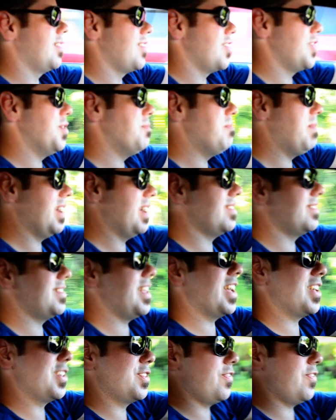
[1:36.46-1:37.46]
The
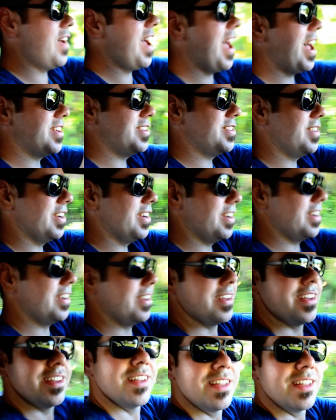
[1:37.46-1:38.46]
Mustang's faster,
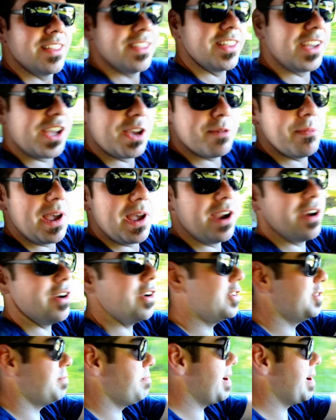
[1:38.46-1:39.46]
the
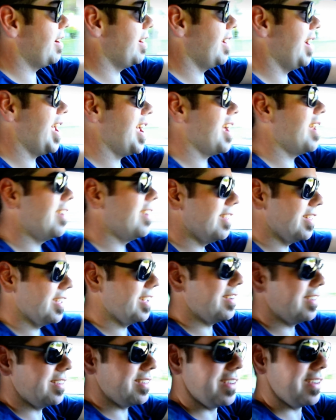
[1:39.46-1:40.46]
Camaro's better
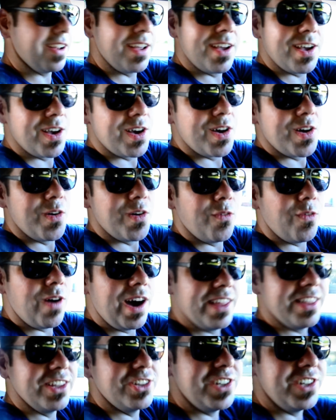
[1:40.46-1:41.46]
handling.
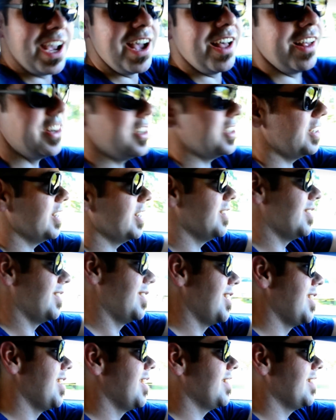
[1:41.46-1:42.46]
Why the Challenger?
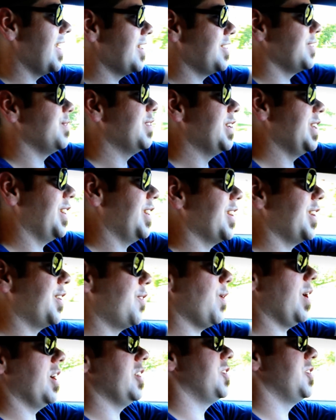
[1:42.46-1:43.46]
That's a really good
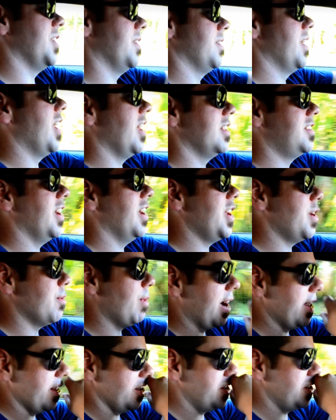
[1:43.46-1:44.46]
question, and I'll tell you
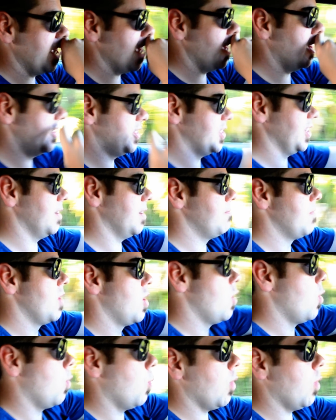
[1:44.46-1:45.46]
why the Challenger.
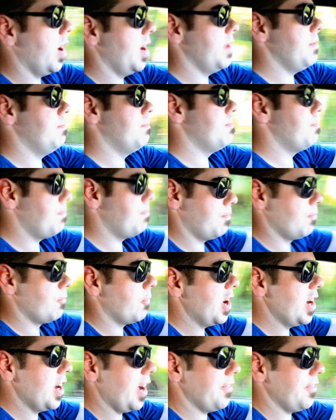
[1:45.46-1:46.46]
One,
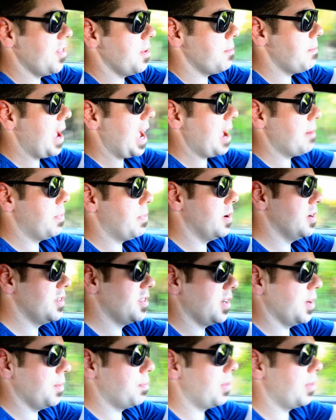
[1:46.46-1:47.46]
right off the bat,
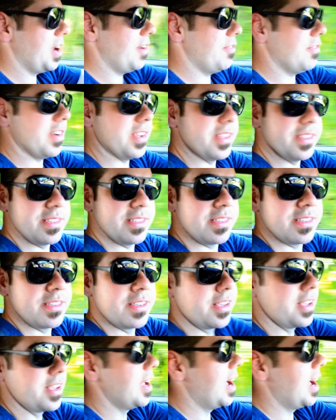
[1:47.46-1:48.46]
personal preference.
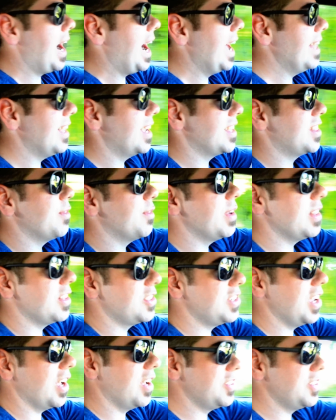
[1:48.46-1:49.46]
I like the way the
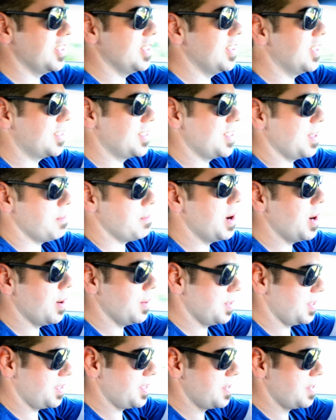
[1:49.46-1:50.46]
Challenger looks the
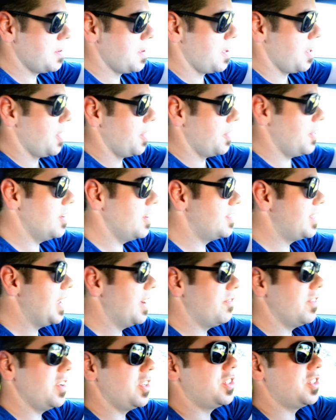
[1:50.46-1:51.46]
most. There's
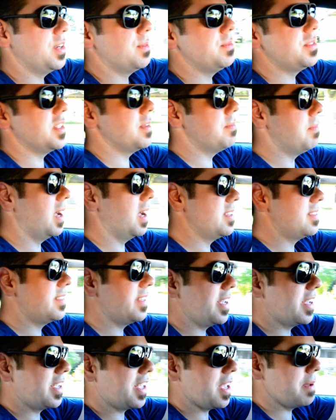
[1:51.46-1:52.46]
definitely trims of the
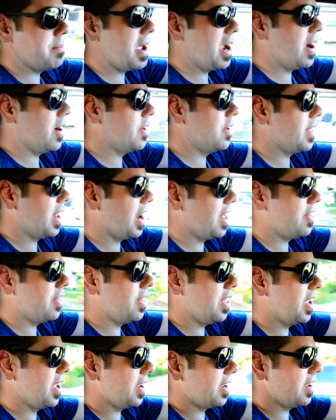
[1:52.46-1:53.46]
Mustang and Camaro that I
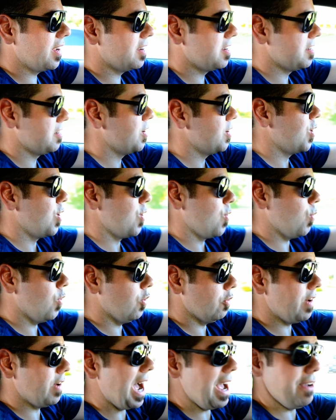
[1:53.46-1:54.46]
think
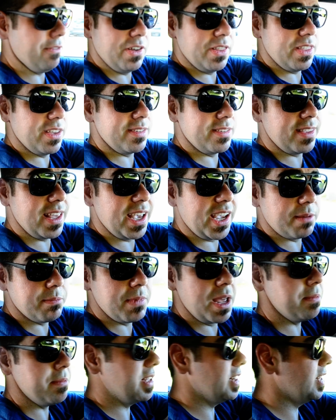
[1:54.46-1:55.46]
will rival this thing and
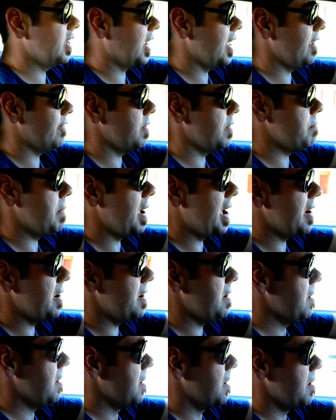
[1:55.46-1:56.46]
maybe look even
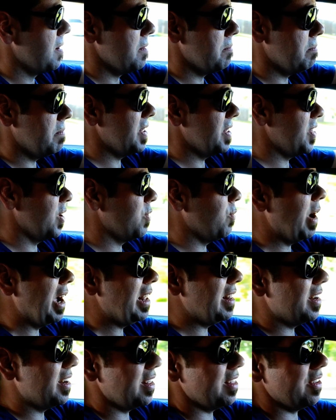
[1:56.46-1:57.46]
better, but they're
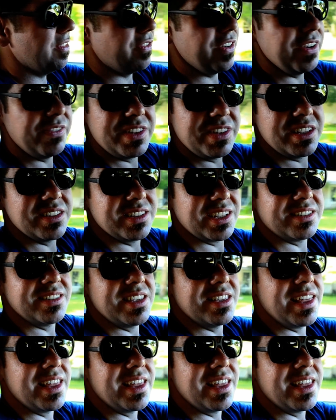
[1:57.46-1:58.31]
well into the $50,000,